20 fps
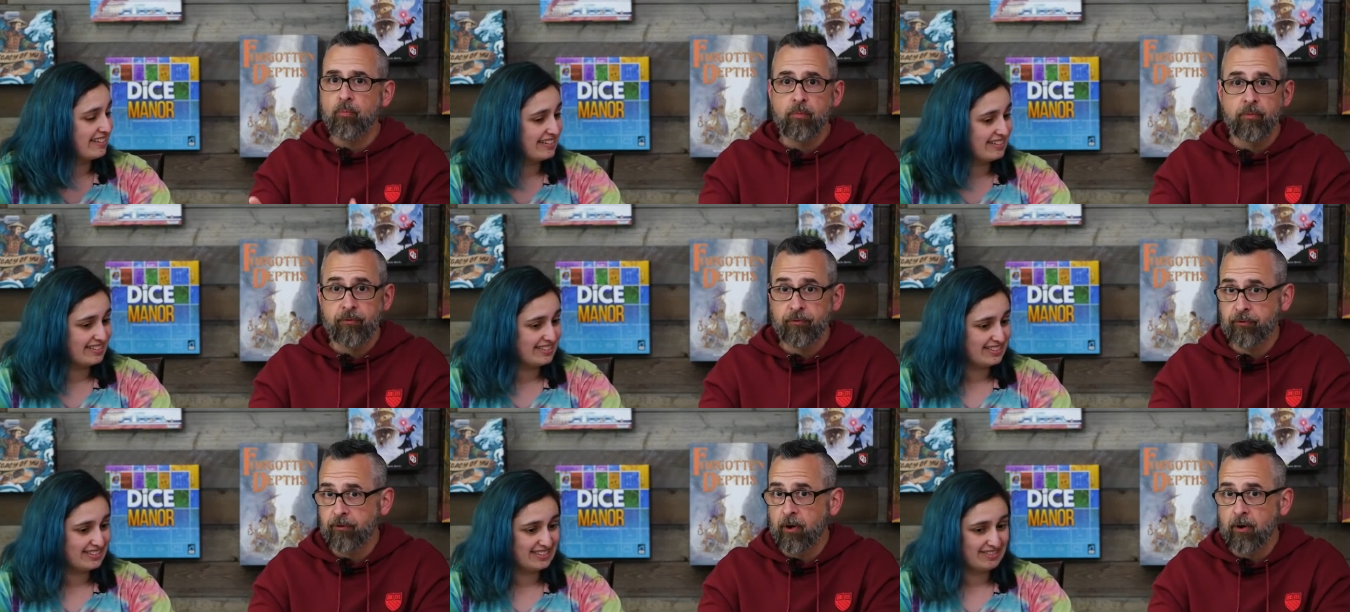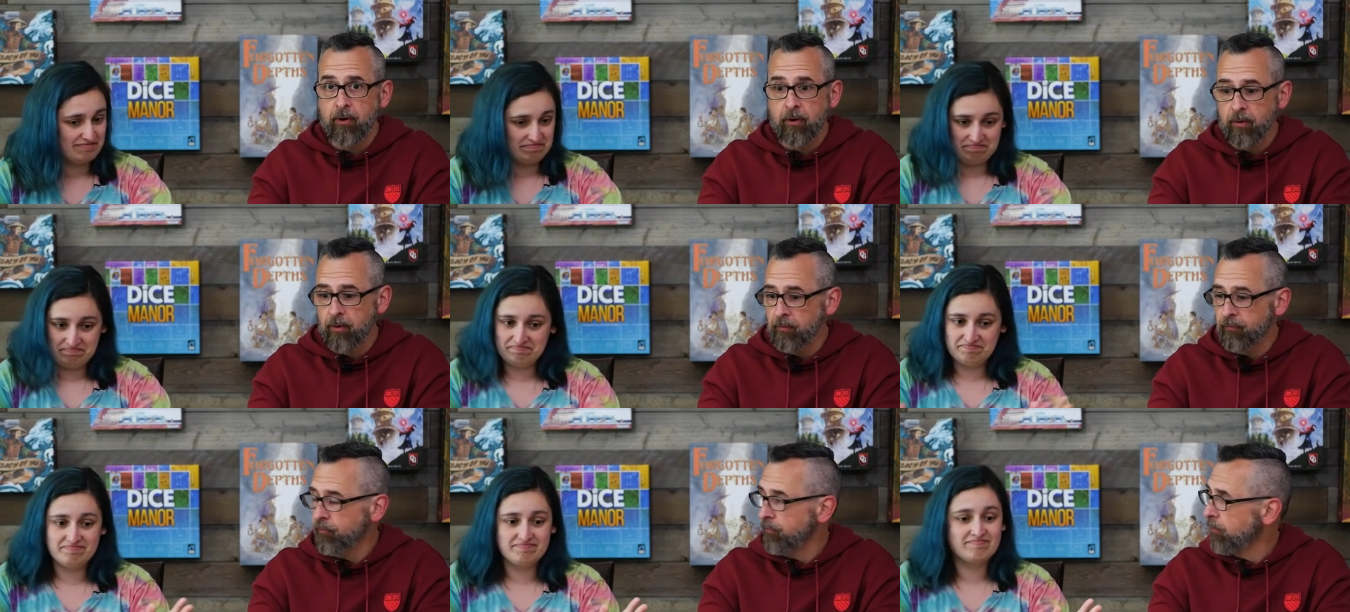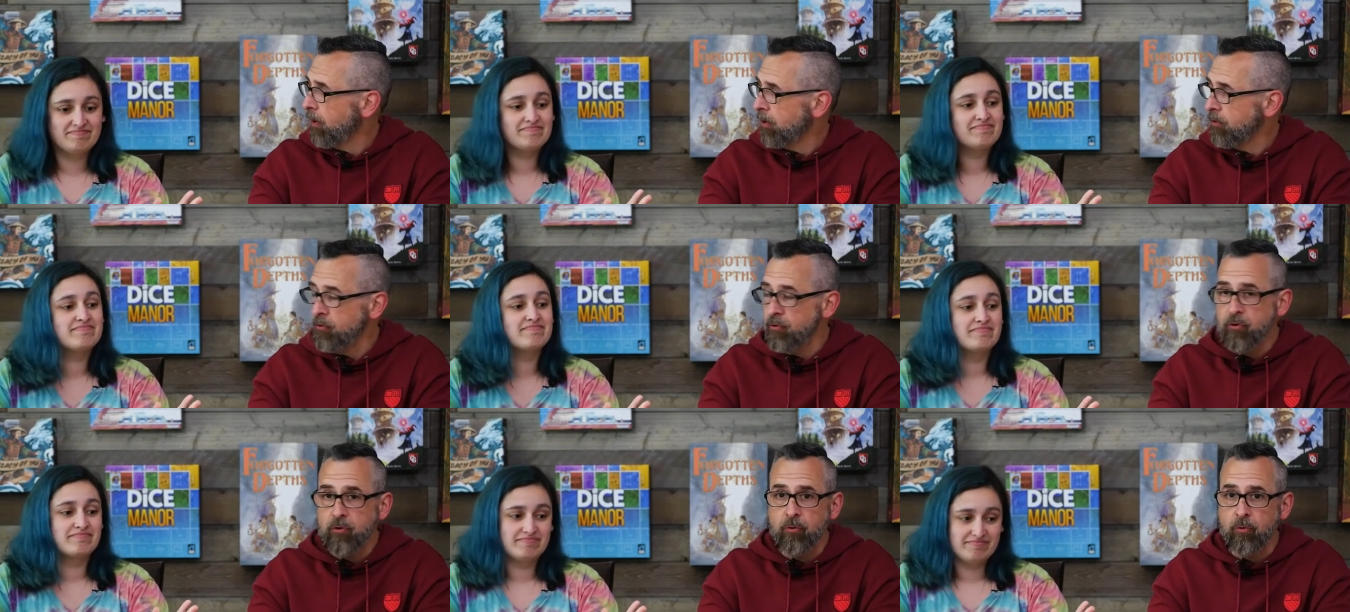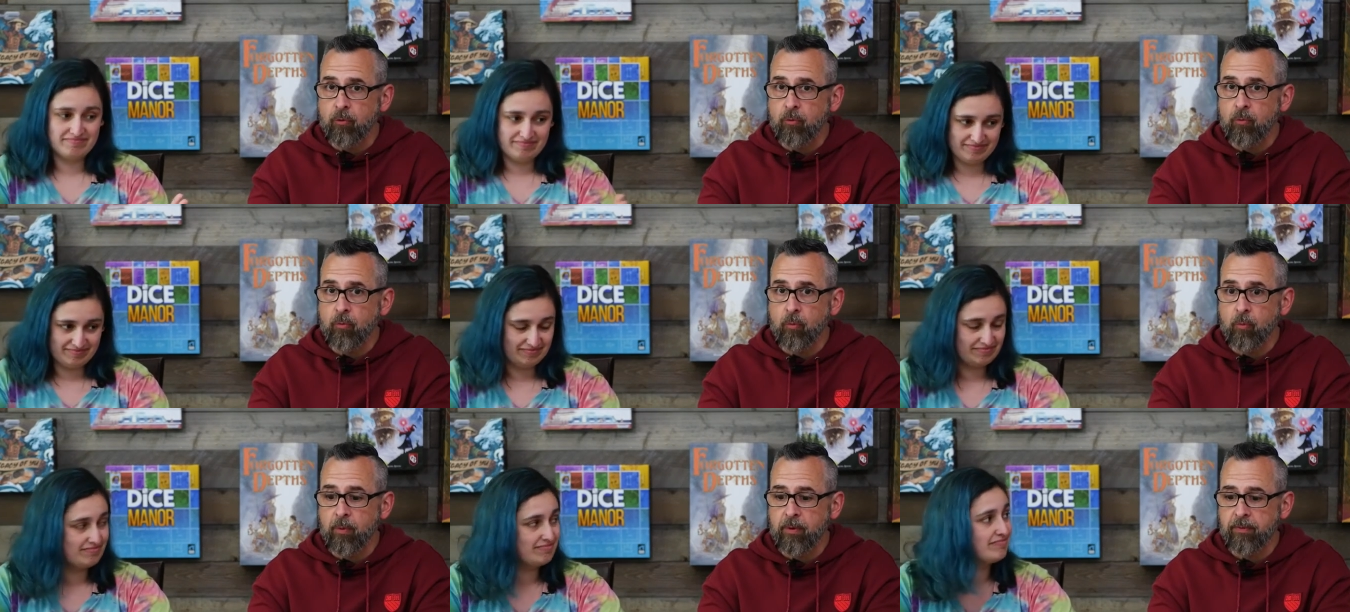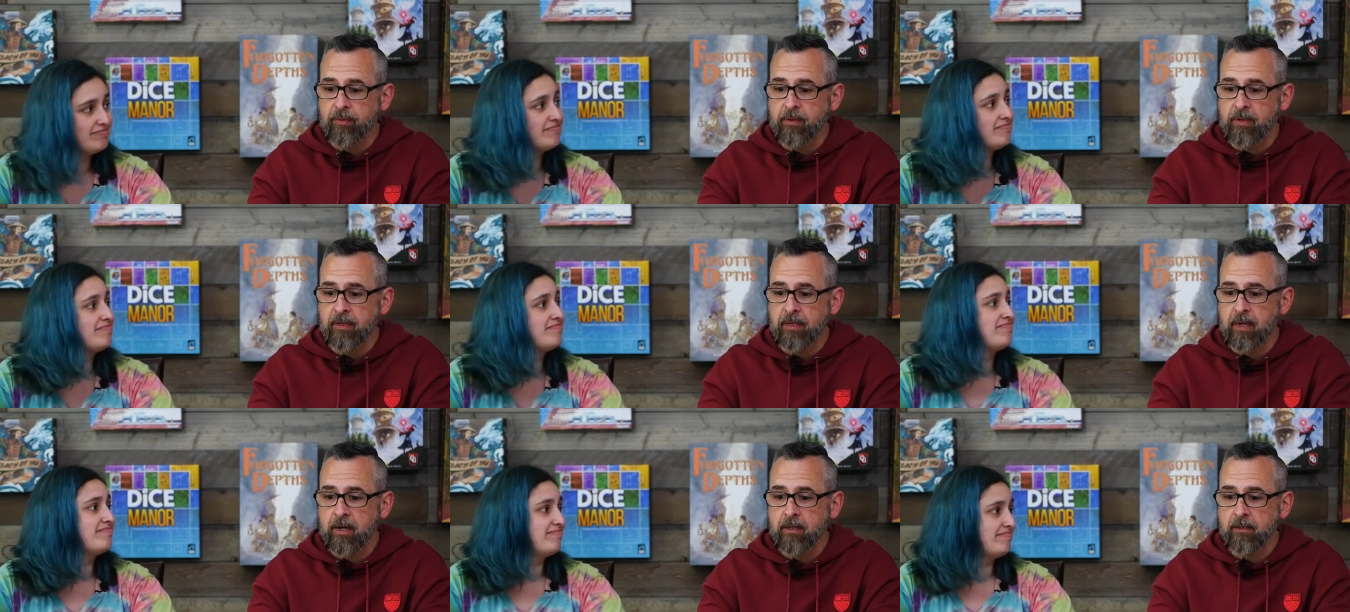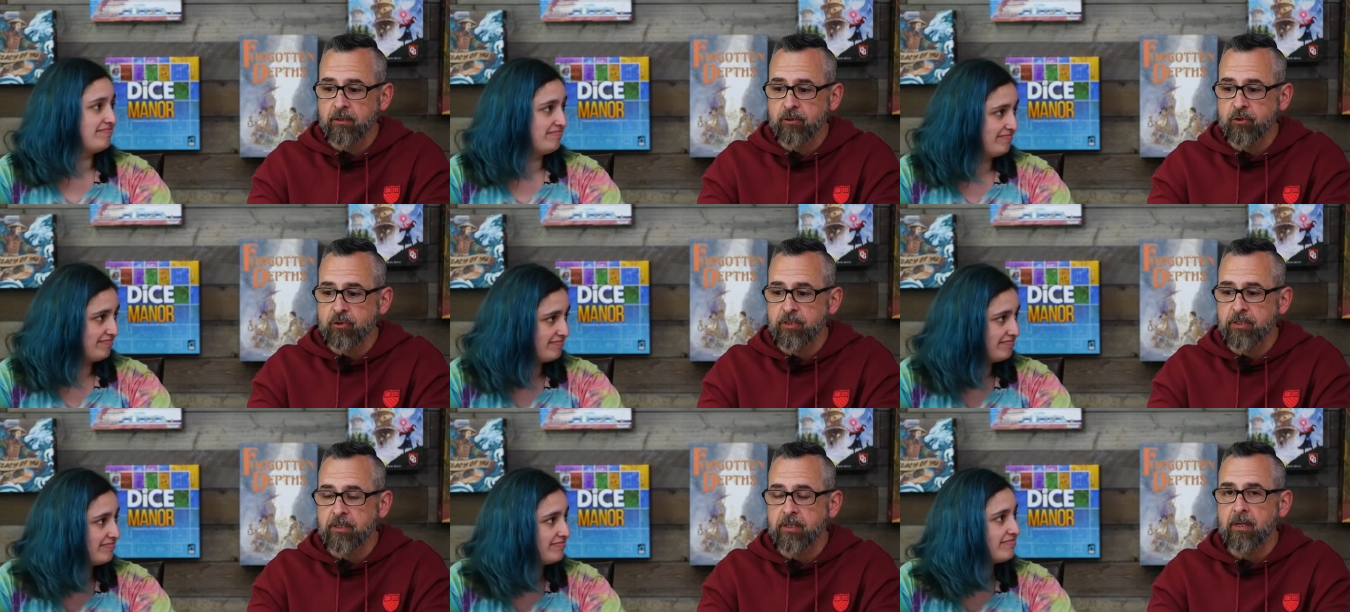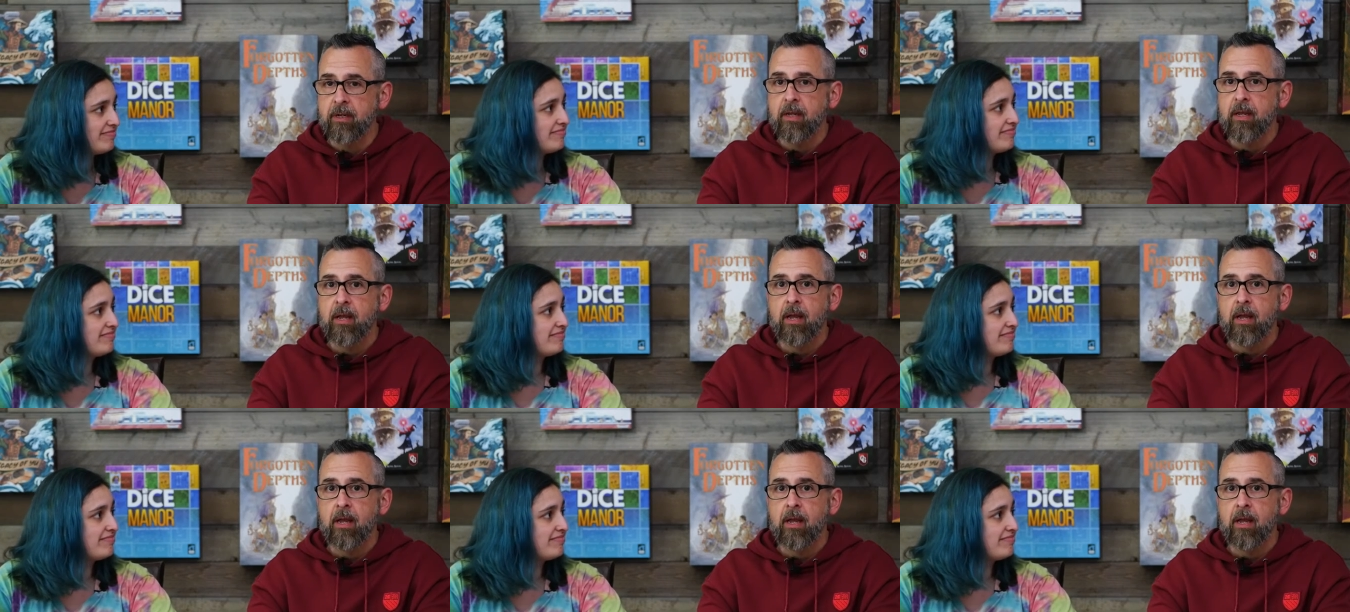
Speaker 1: start anew with the ecology,